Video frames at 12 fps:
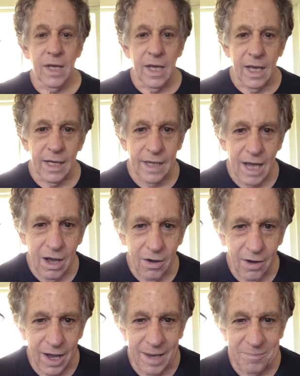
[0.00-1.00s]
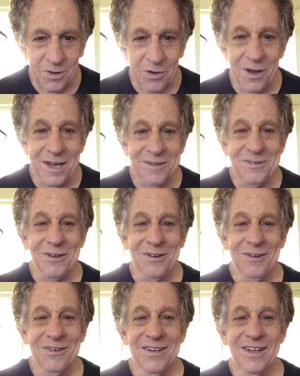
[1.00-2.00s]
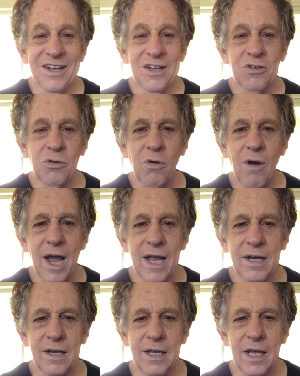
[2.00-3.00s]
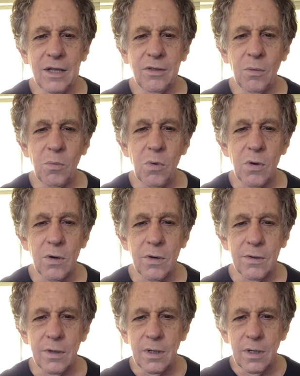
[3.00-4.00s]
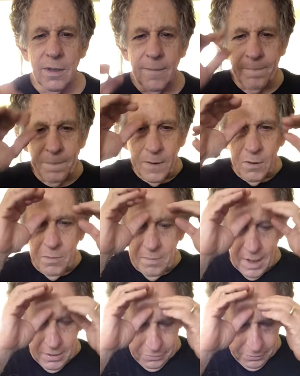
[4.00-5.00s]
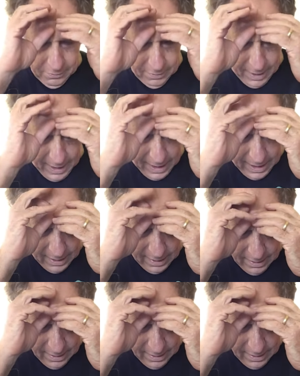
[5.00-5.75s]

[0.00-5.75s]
And now I'm going to try to get the word with my third eye.